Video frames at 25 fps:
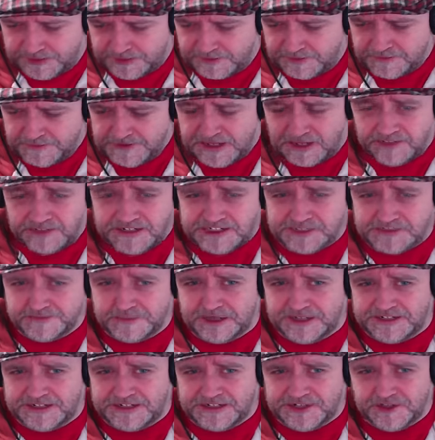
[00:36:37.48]
Now, this
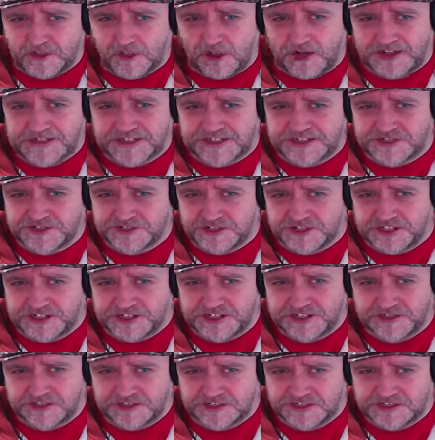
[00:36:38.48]
planet's quite
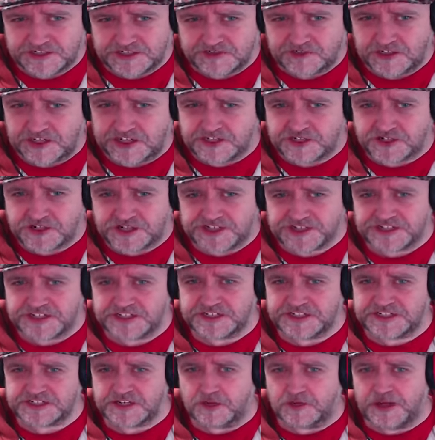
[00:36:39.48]
interest,
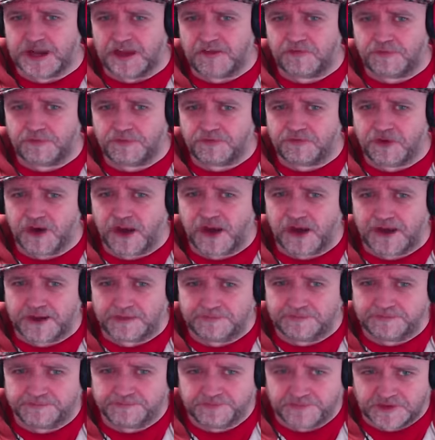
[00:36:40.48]
interesting, Solef
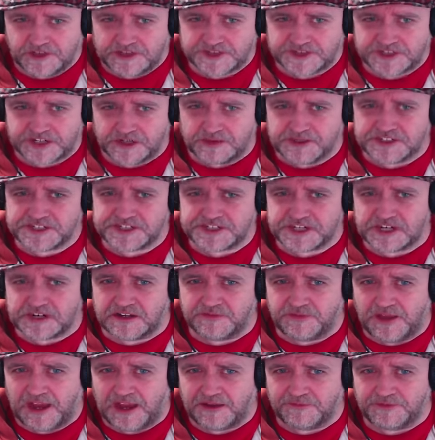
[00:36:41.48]
Prime. So instead
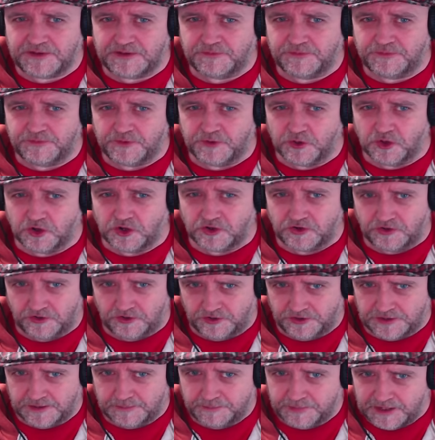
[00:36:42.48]
of having
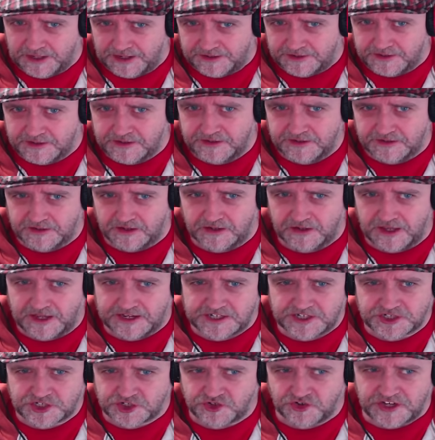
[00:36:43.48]
flora on the planet, you know,
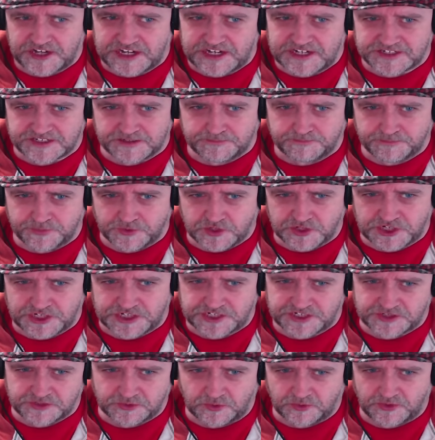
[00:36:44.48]
like trees and
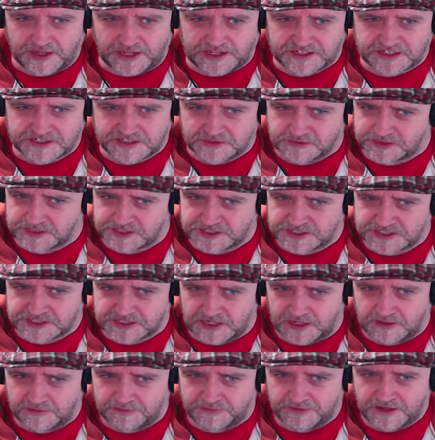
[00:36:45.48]
bushes and all that sort of
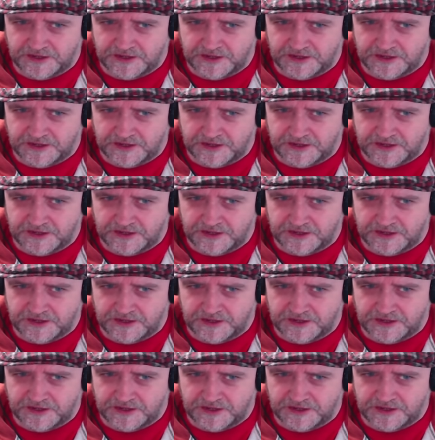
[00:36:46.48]
stuff,